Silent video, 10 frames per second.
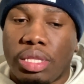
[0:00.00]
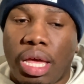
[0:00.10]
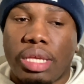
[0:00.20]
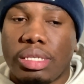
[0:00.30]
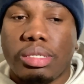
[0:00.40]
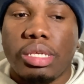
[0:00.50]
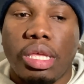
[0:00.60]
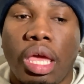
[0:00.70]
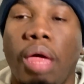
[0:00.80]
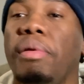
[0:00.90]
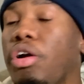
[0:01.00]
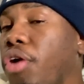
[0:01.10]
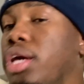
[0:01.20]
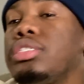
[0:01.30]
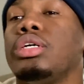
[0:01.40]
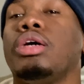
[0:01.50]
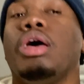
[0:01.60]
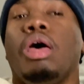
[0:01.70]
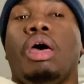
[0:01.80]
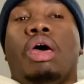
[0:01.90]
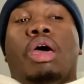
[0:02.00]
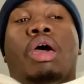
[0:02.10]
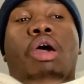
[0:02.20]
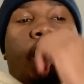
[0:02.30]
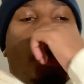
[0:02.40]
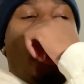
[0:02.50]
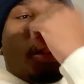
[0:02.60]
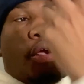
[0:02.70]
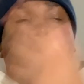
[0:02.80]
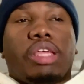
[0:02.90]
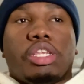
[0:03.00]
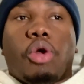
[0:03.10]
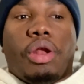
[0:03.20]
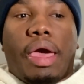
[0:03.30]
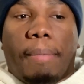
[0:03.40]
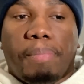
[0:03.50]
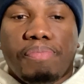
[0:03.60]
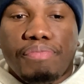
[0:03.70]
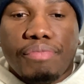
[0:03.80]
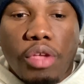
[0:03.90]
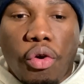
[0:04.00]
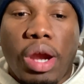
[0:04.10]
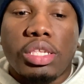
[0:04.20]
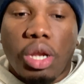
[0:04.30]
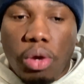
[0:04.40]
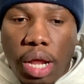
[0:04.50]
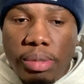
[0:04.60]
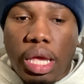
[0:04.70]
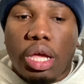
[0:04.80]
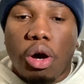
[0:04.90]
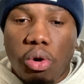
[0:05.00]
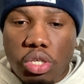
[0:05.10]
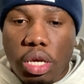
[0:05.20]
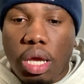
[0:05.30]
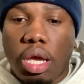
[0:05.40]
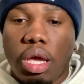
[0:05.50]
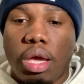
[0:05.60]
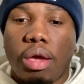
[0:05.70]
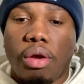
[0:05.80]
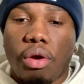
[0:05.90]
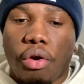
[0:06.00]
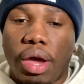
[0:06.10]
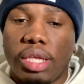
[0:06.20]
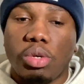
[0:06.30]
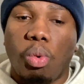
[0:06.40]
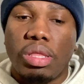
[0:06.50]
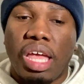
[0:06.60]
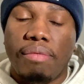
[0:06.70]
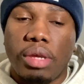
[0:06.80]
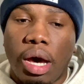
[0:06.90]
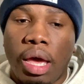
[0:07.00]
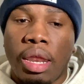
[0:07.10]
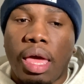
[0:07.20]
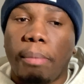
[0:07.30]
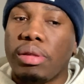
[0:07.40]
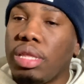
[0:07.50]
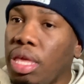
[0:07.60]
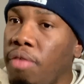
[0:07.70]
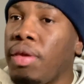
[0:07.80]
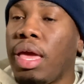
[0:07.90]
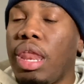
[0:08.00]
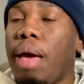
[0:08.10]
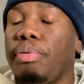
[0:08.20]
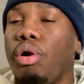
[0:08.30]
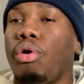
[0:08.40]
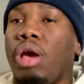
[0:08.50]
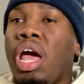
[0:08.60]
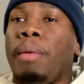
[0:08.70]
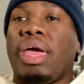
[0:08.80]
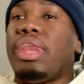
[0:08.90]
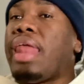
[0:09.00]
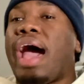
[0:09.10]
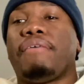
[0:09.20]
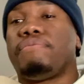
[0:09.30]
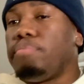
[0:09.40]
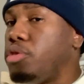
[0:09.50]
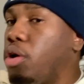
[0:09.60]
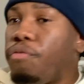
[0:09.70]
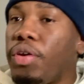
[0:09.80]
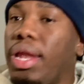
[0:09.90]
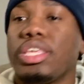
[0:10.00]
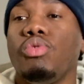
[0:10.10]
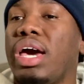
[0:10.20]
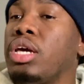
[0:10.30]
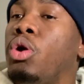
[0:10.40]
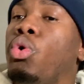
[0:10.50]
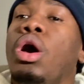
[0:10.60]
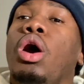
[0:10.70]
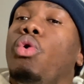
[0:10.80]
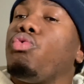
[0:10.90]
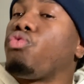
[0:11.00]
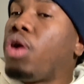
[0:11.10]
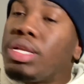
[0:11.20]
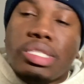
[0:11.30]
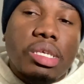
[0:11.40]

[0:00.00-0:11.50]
that sink in. But credit to Notre Dame. Credit to Notre Dame's head coach. Credit to what they've done, believing in that program and not, feeling like you got to go run